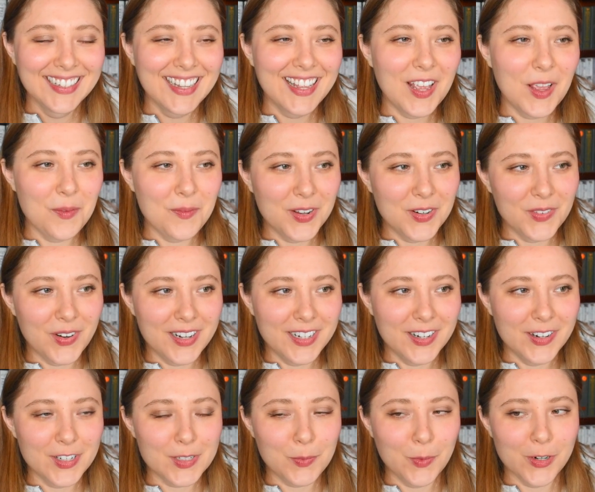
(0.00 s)
him and
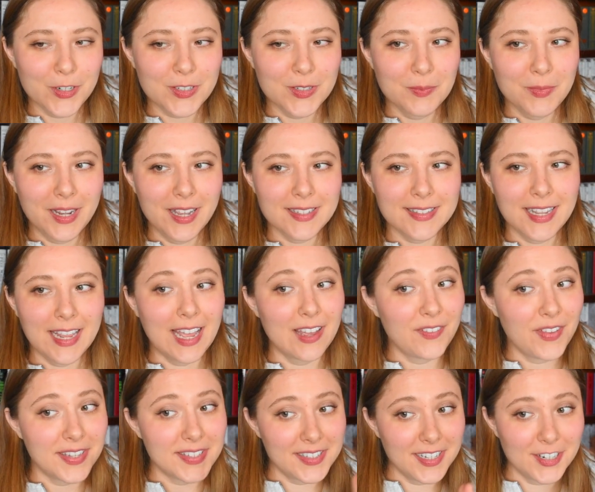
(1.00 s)
Rhaenyra's portion because I have
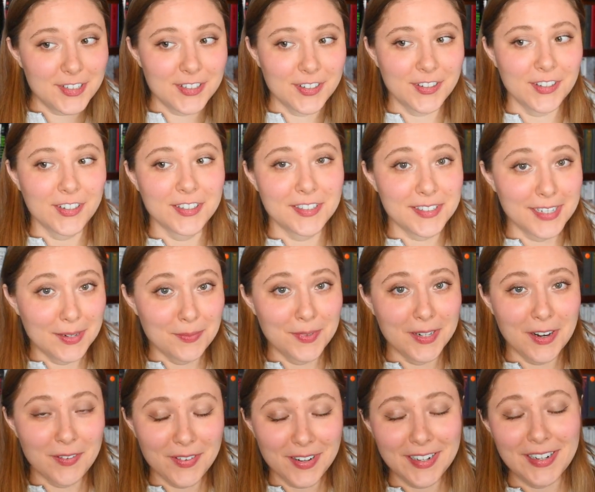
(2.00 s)
a section called Daemon
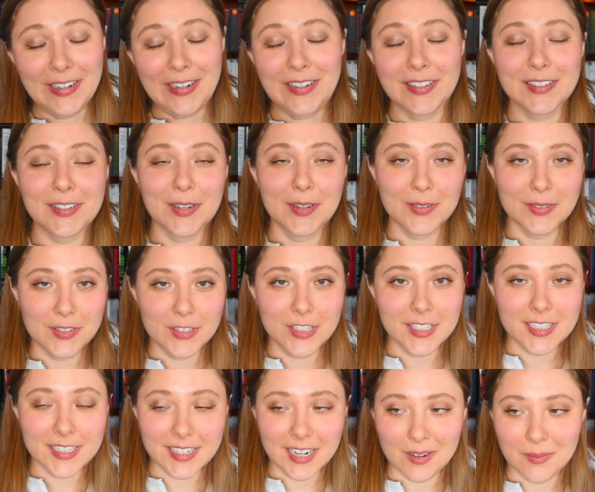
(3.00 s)
and Rhaenyra, so
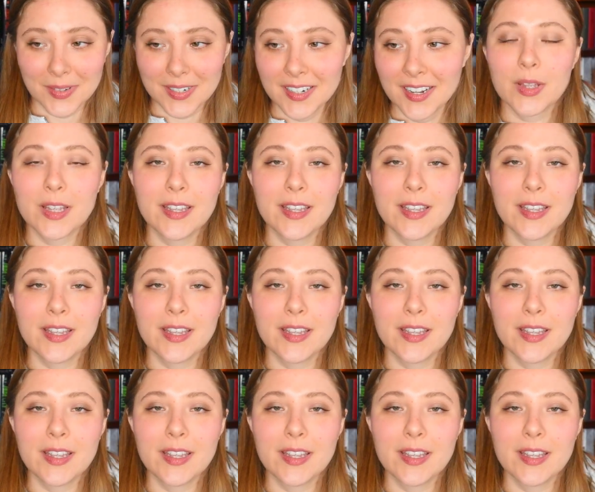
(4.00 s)
just Daemon.